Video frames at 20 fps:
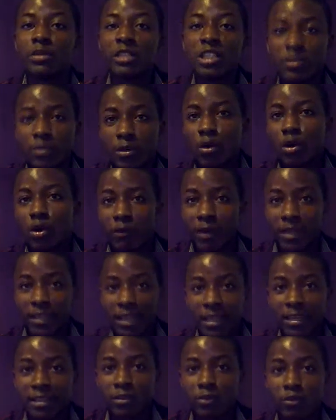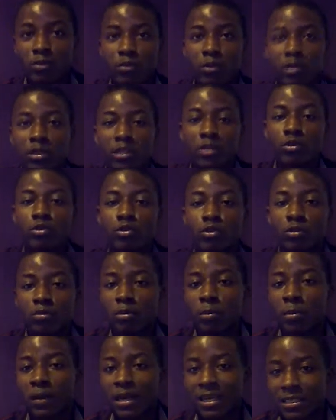is being converted into
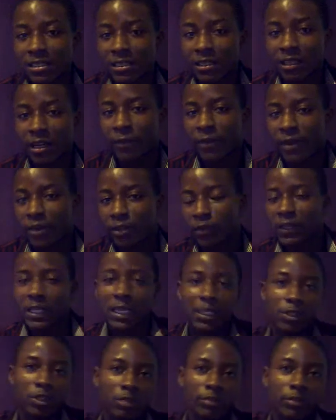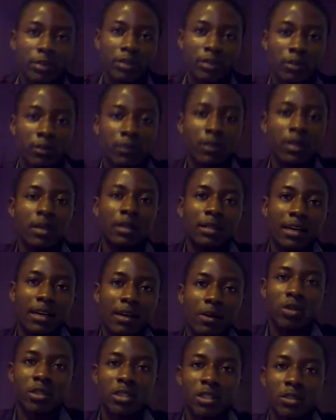thromboplastin in the presence of calcium ion.
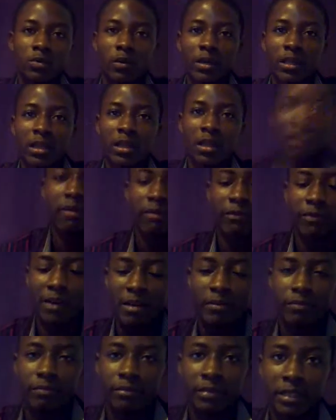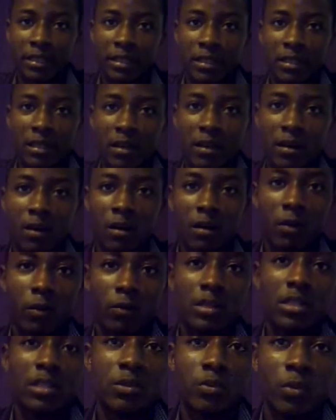Then consequently fibrin,
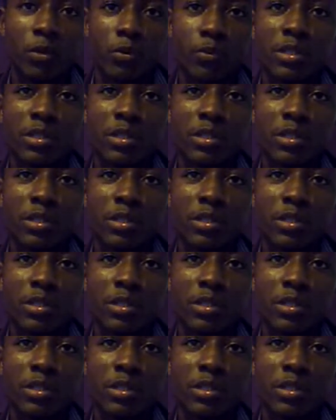which is